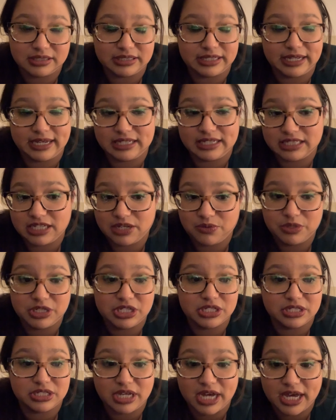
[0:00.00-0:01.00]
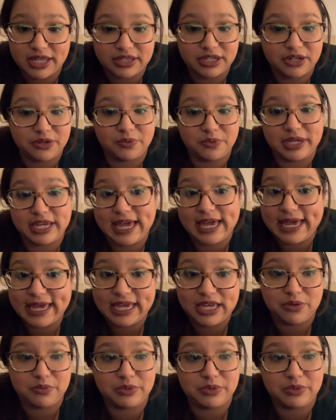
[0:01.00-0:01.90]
like I say, we just got there, we ate,